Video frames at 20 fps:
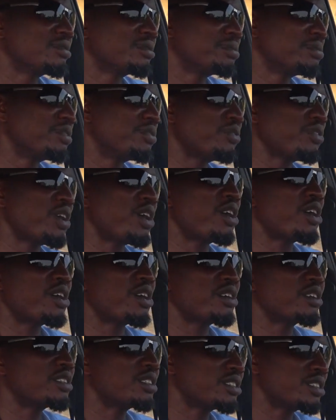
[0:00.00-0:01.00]

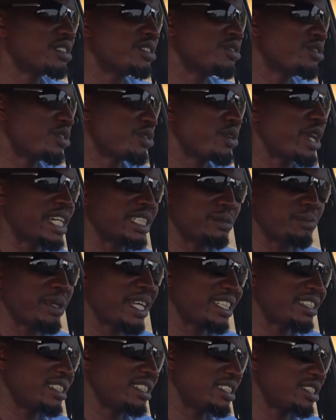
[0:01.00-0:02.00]
Before, you're
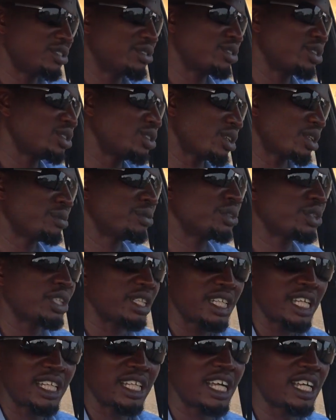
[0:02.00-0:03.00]
expecting it to stop
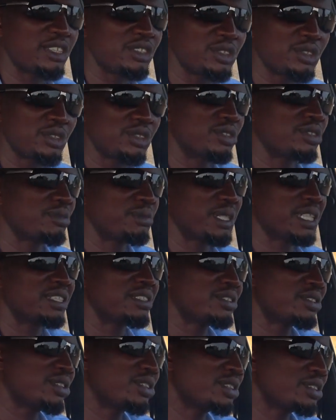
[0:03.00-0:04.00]
shorter than it should, but
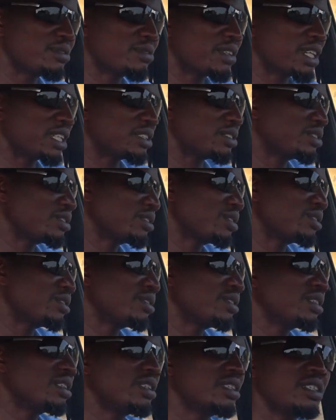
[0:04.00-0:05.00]
it goes fast. So
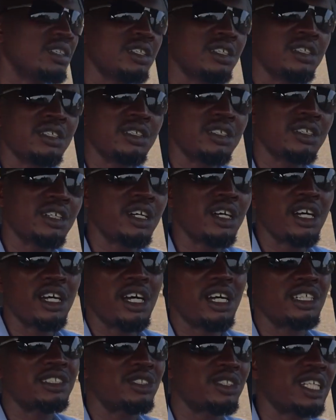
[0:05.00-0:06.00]

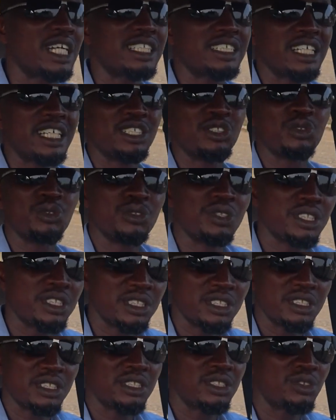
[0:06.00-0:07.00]
as soon as I
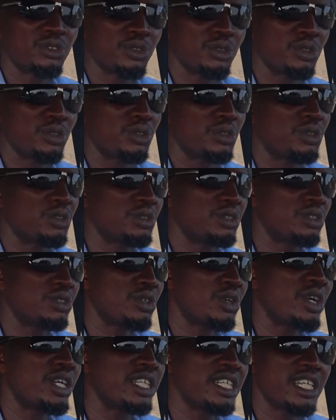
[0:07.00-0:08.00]
switched to the
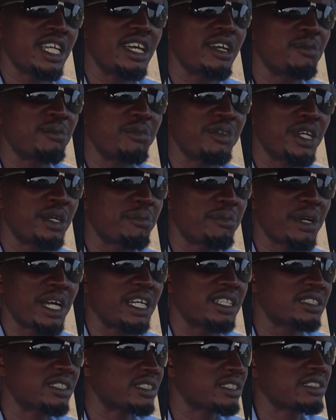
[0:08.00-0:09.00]
OEM brake
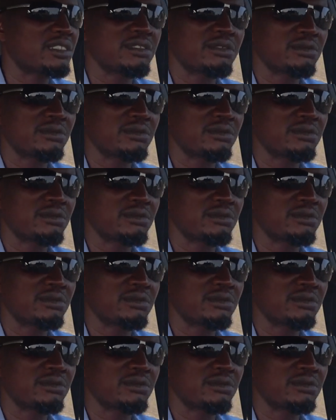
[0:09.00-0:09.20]
pads,